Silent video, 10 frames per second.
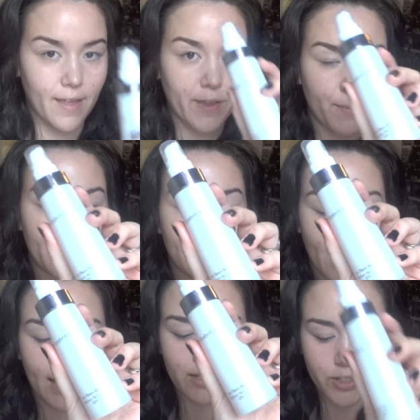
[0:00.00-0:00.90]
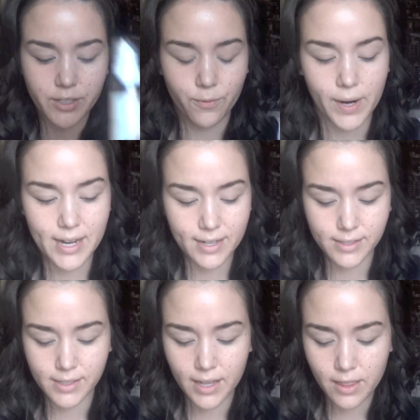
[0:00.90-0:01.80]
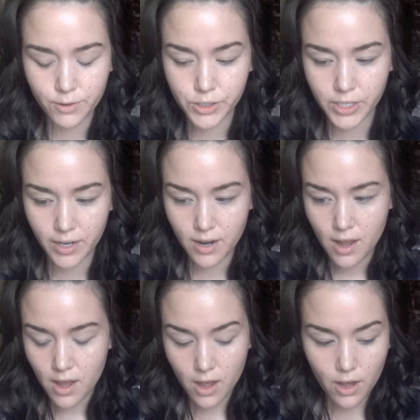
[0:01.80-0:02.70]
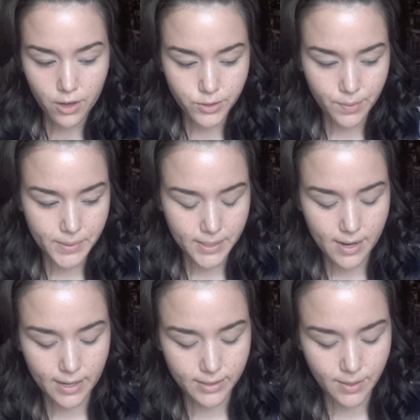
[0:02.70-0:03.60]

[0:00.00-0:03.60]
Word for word: Let There Be Light. It's just a radiant skin lotion. So I'm just going to get